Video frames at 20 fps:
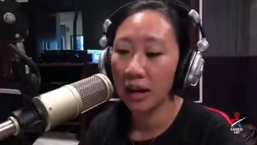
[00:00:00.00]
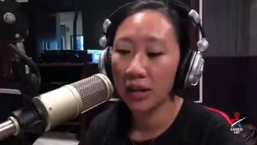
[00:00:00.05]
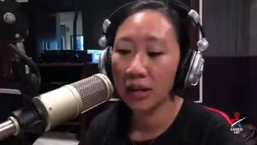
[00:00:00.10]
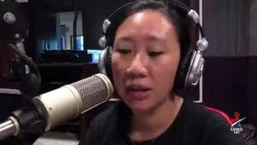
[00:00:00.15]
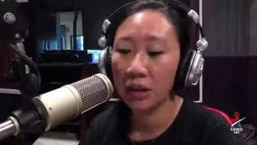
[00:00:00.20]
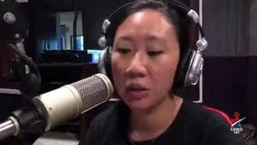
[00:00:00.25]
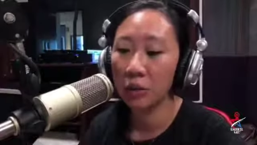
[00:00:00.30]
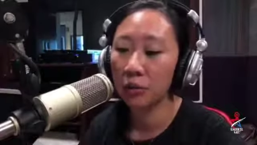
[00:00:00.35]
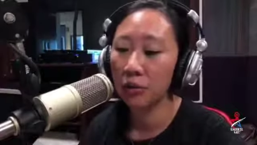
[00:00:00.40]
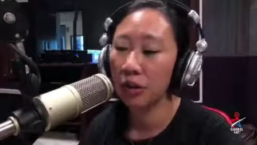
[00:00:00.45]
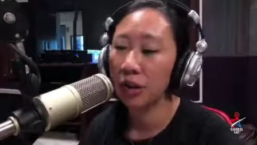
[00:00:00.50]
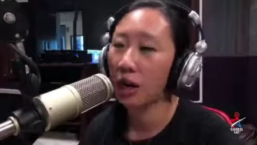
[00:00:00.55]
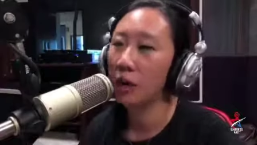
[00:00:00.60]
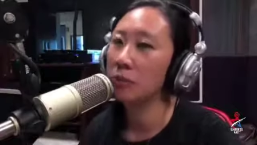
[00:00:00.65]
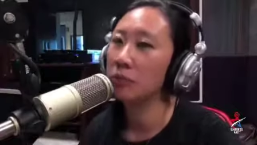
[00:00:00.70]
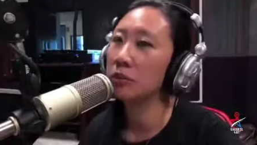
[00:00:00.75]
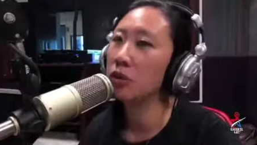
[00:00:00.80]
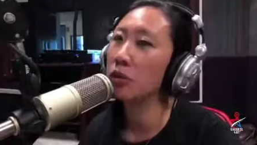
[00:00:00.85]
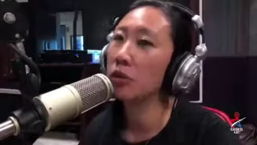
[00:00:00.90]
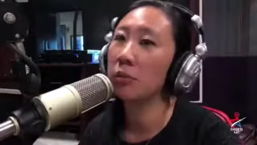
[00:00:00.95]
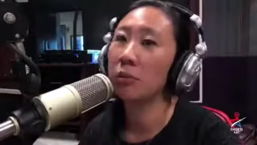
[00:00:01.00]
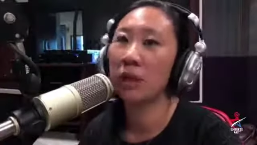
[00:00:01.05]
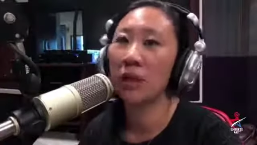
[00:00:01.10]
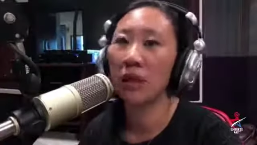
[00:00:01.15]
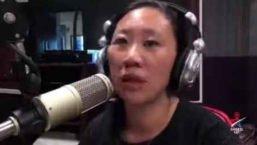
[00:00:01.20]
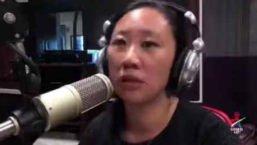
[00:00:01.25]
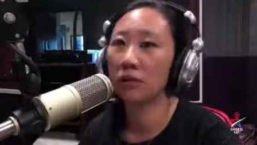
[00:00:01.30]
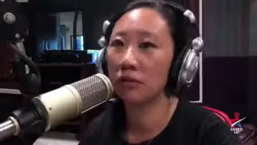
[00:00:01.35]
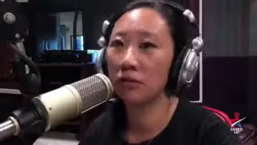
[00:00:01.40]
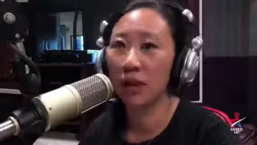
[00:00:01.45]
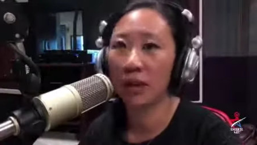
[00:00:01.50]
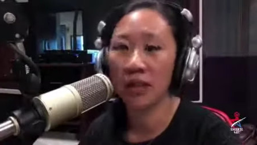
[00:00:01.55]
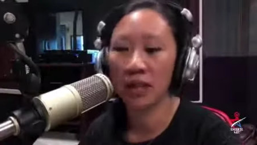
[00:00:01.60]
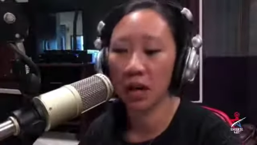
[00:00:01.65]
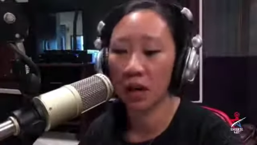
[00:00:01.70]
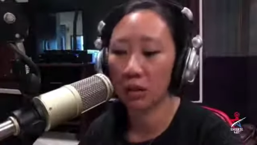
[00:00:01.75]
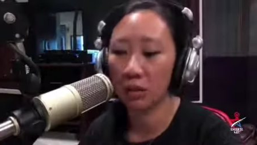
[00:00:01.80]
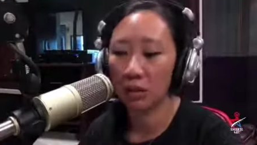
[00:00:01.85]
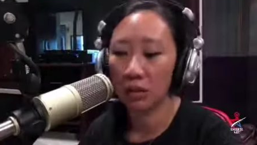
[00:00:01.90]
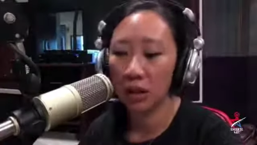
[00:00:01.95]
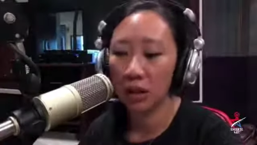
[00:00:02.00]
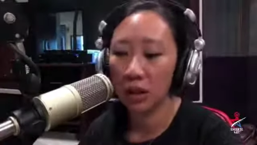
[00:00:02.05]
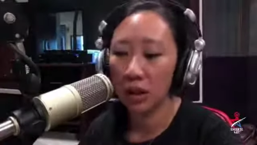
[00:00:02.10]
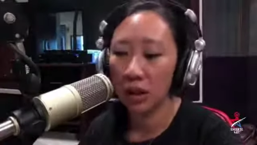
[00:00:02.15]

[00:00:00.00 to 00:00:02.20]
You know, come to a meeting and find out